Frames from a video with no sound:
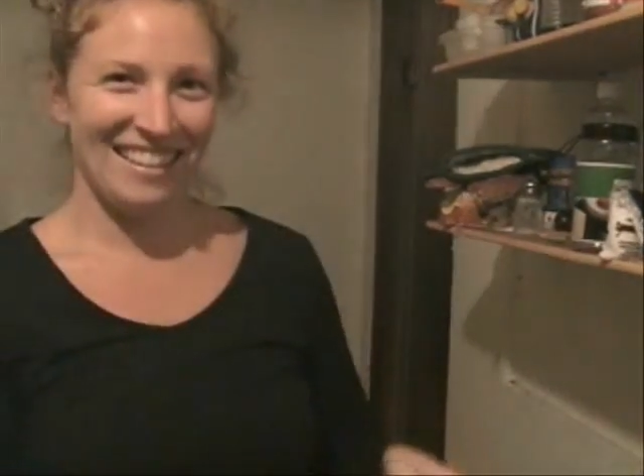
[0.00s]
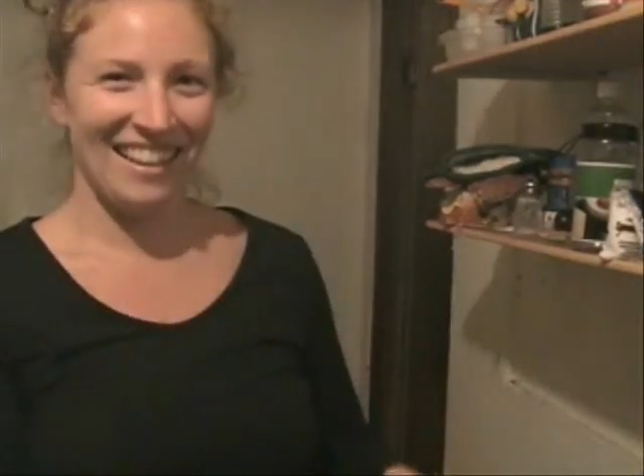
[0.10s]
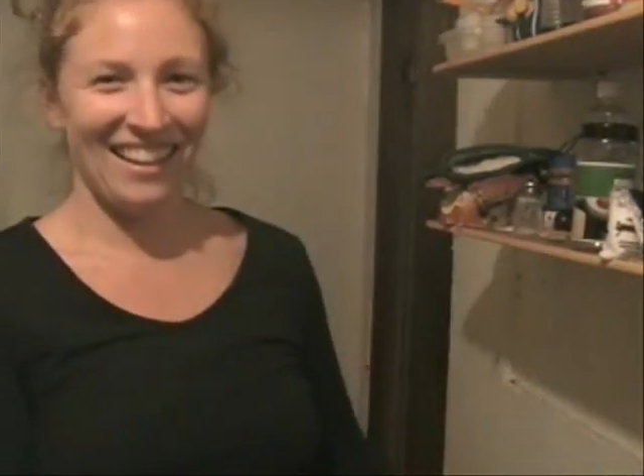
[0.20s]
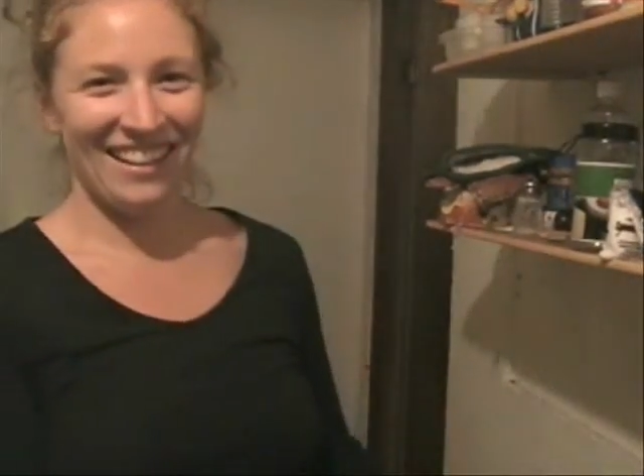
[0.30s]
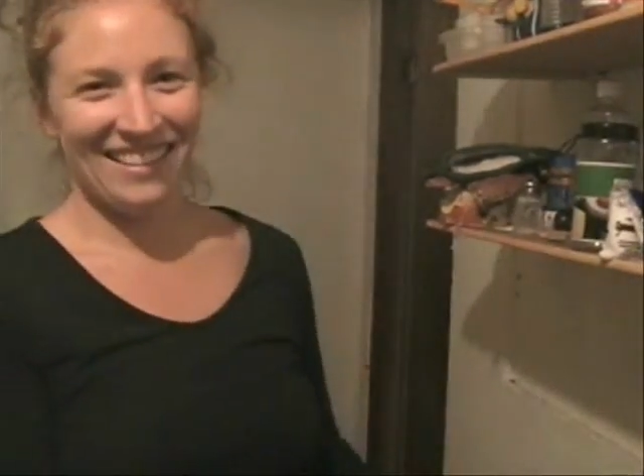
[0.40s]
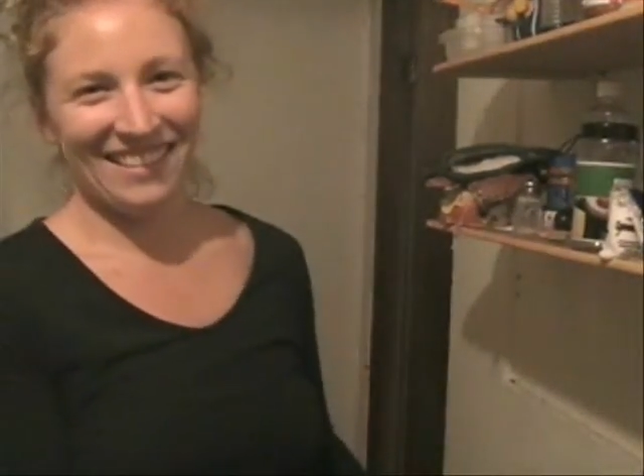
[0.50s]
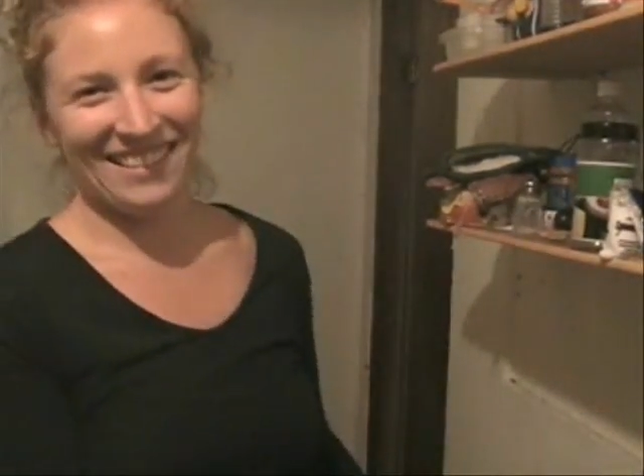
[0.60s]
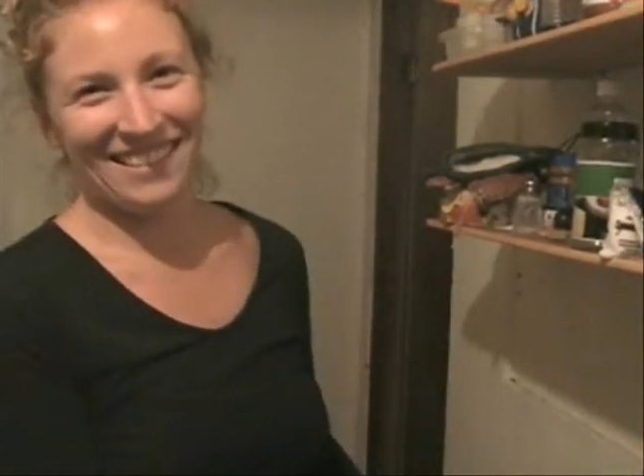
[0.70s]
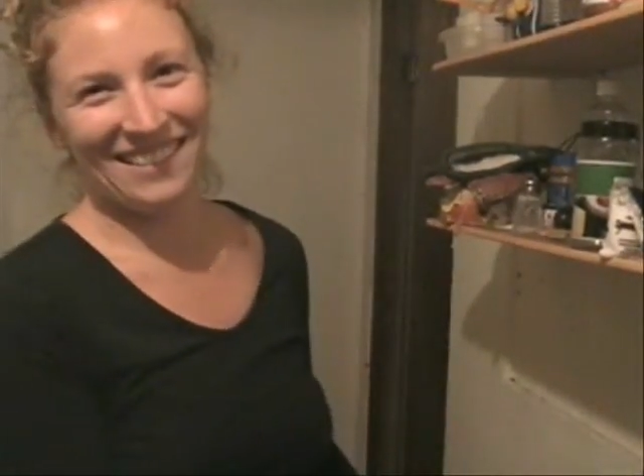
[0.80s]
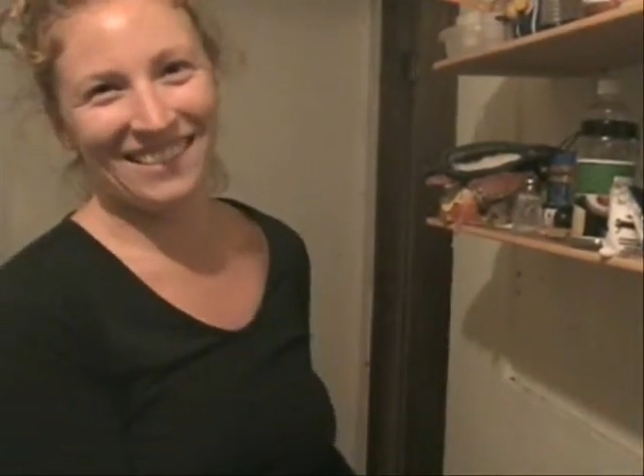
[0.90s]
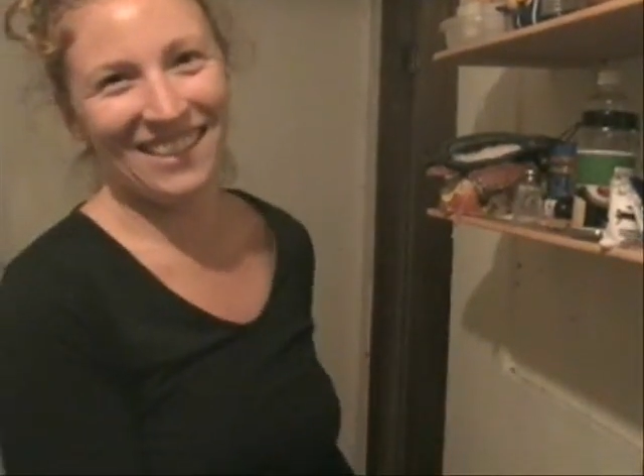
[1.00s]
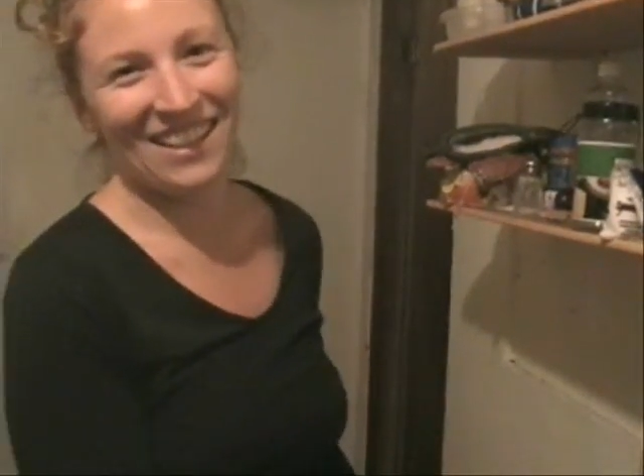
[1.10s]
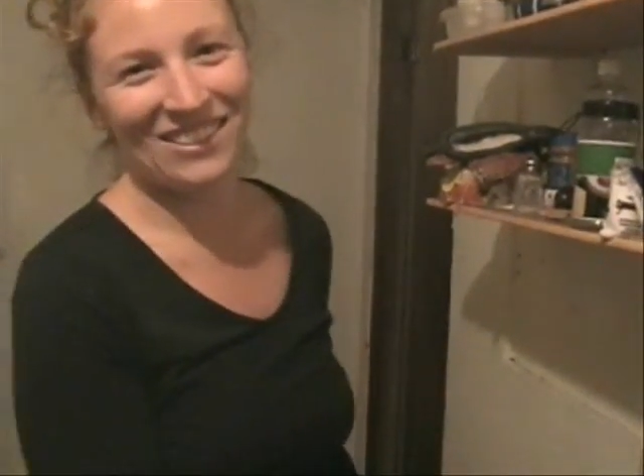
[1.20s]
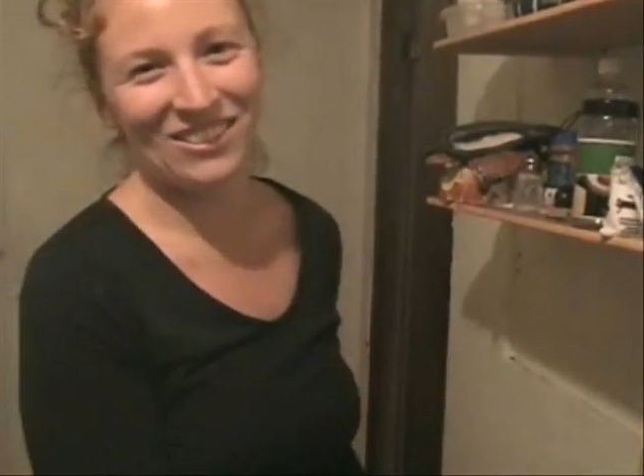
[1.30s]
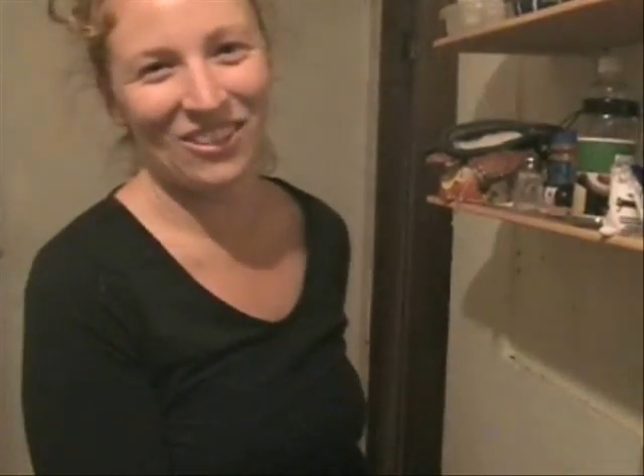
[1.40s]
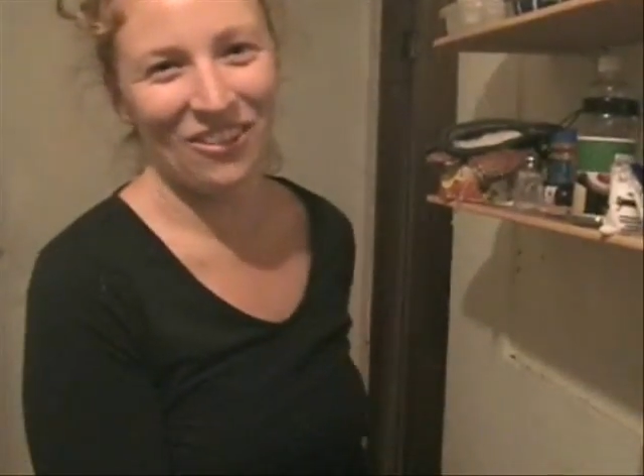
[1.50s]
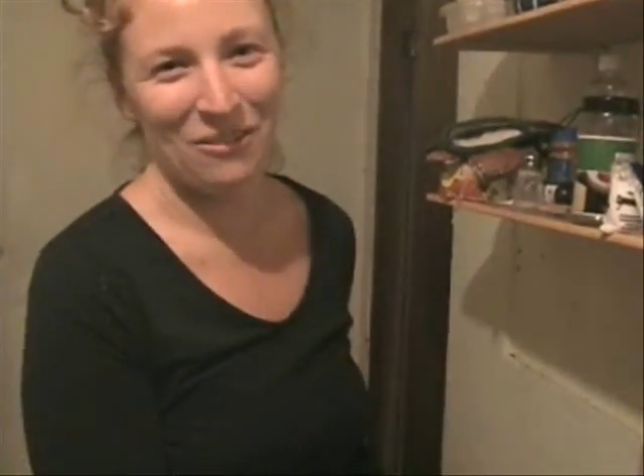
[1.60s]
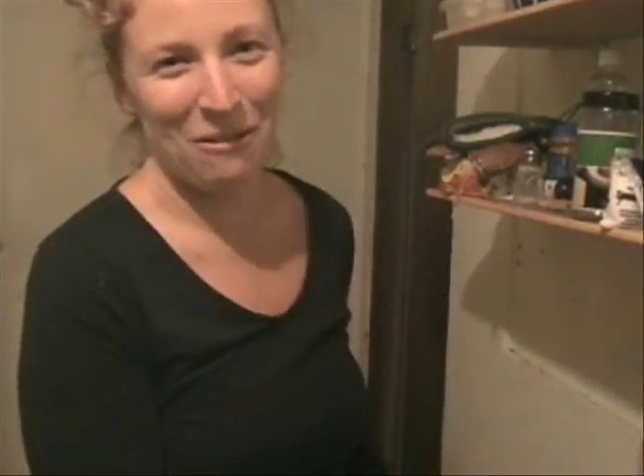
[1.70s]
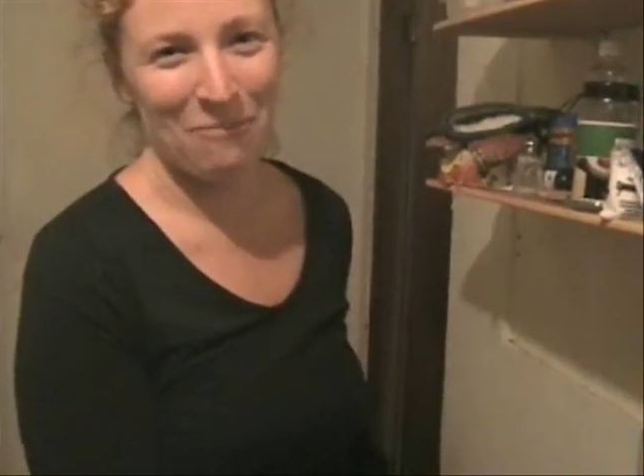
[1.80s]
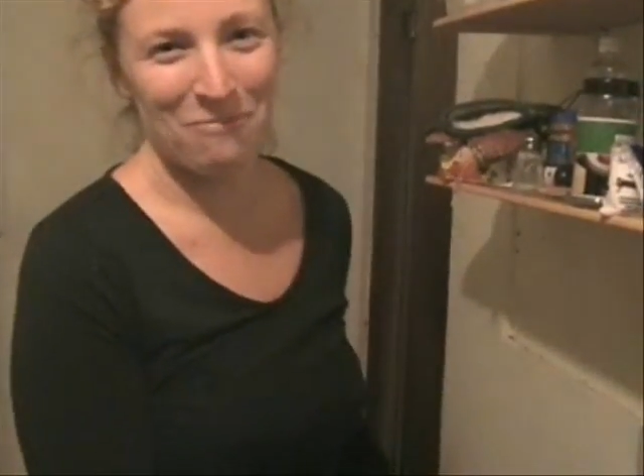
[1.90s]
Get it? It's a
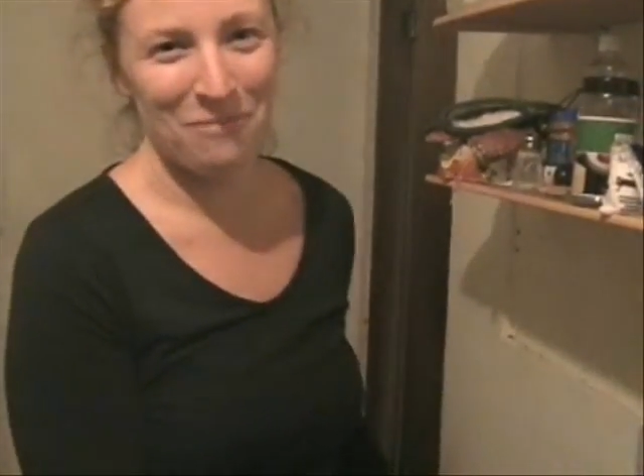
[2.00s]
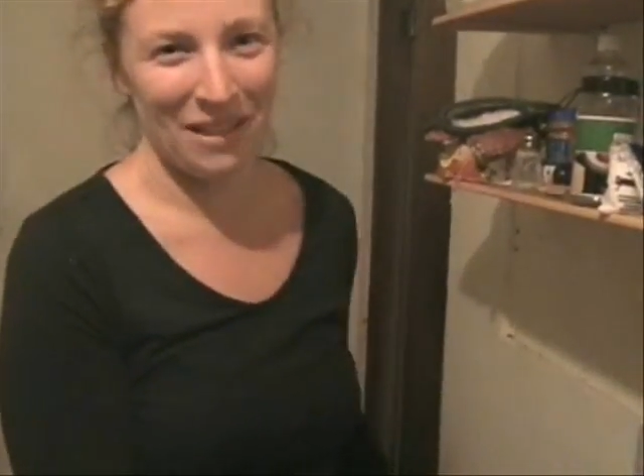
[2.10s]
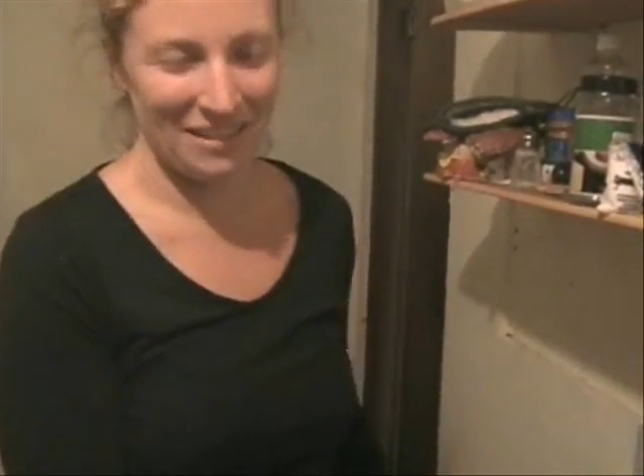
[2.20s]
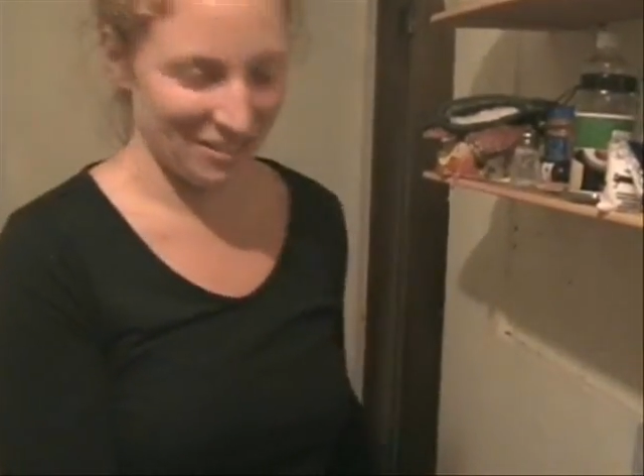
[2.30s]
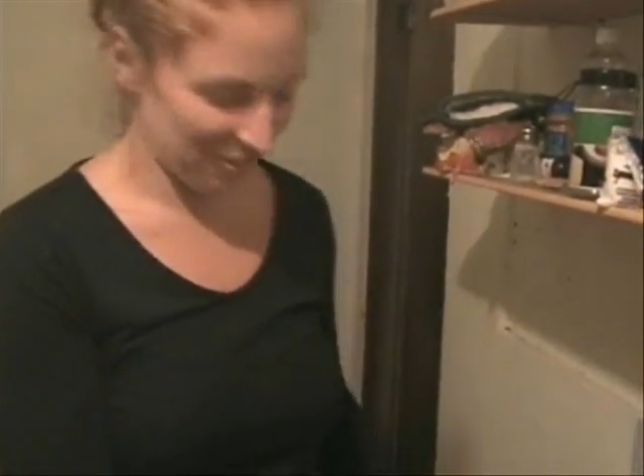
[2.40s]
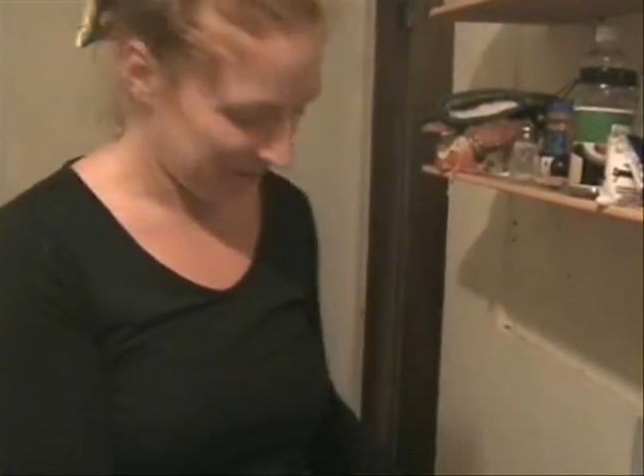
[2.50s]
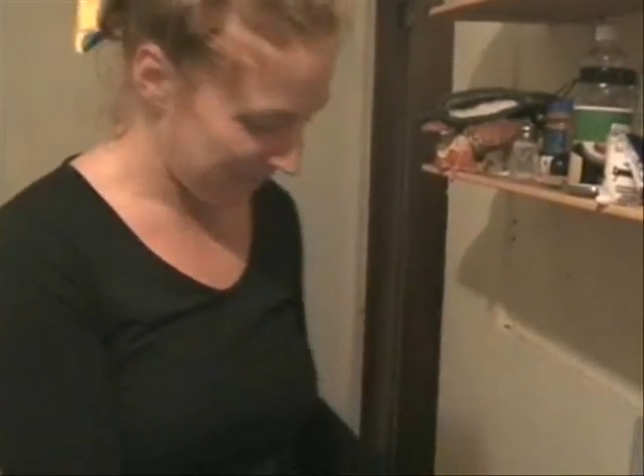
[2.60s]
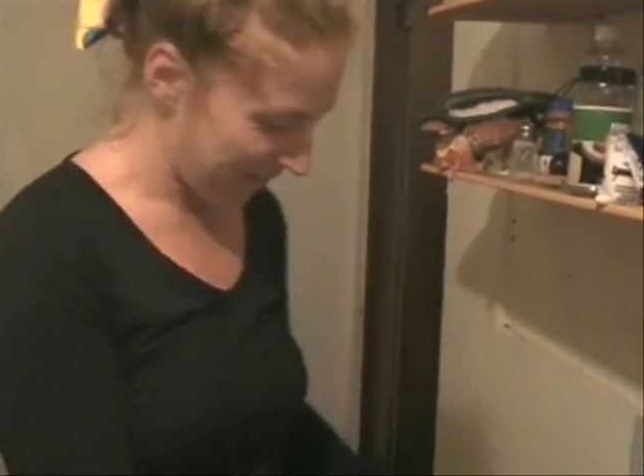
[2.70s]
joke about baking soda.